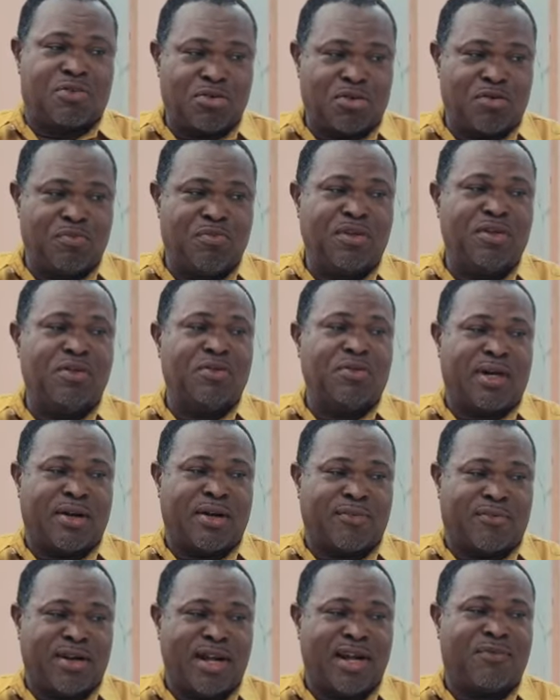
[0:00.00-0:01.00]
Initially, you
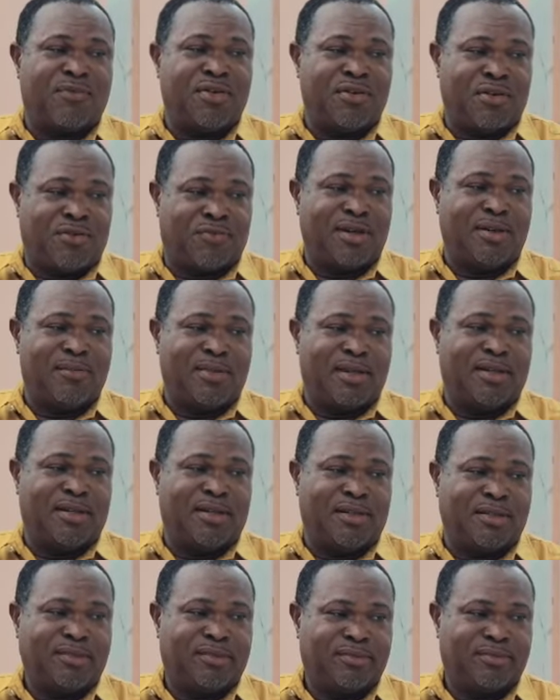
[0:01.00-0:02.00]
told me you were 5
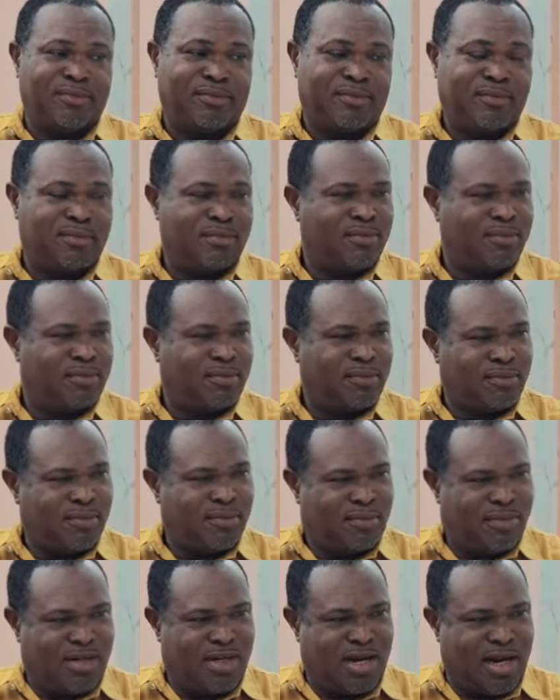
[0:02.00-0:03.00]
in your family.
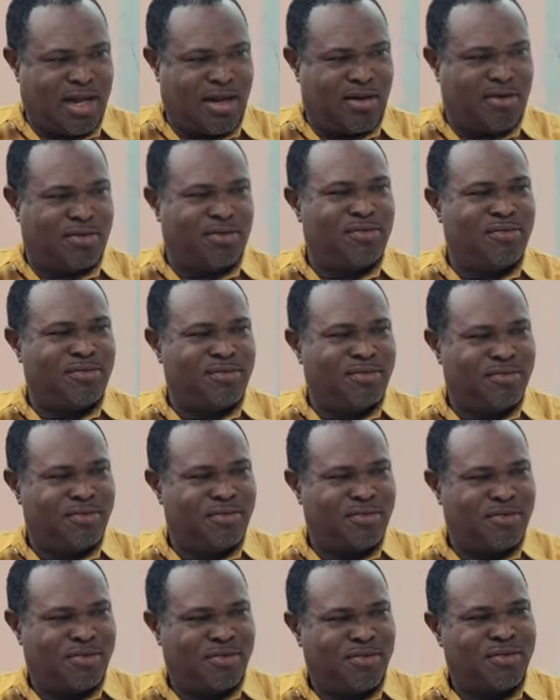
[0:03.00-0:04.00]

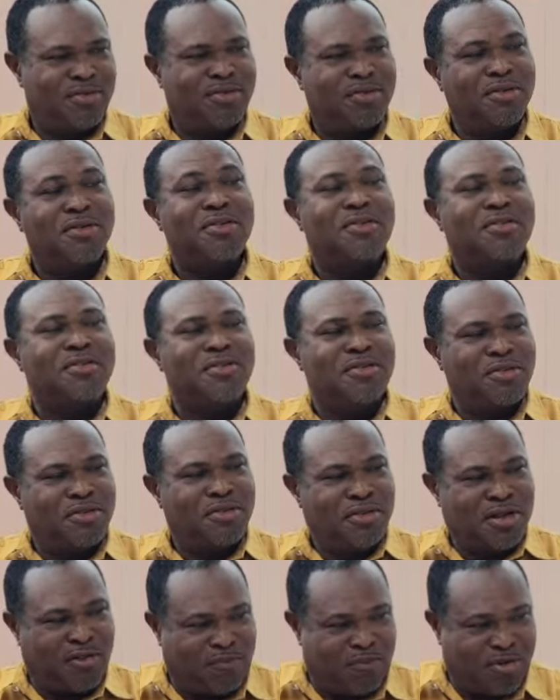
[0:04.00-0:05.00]
Now, you
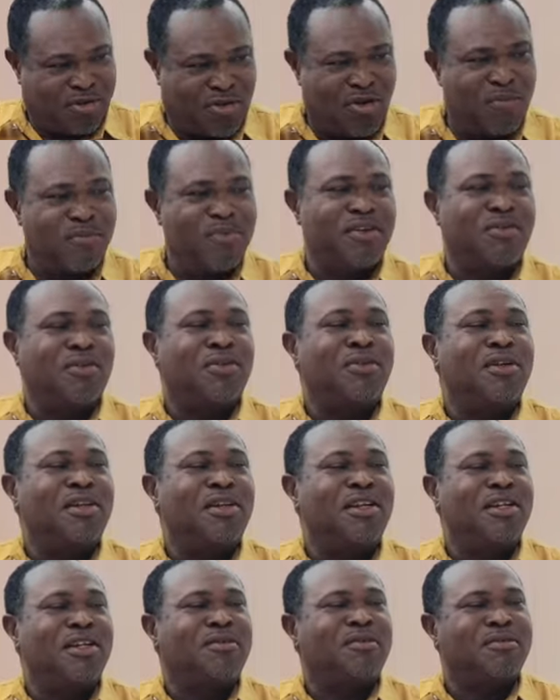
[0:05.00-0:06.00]
have
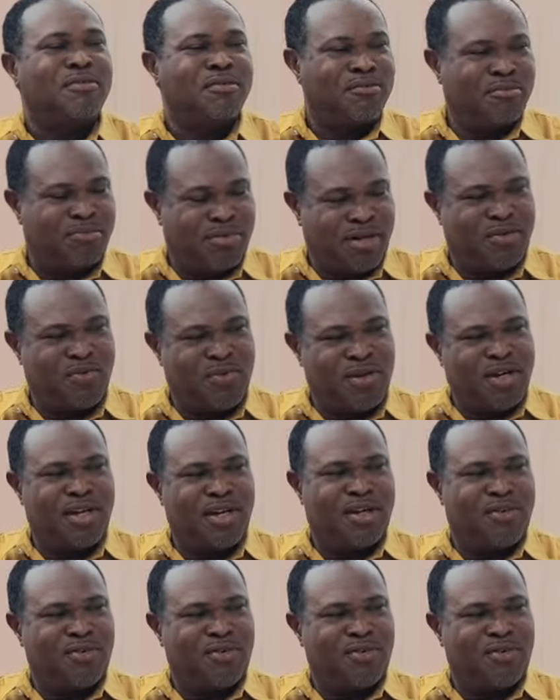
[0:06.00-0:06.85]
become the only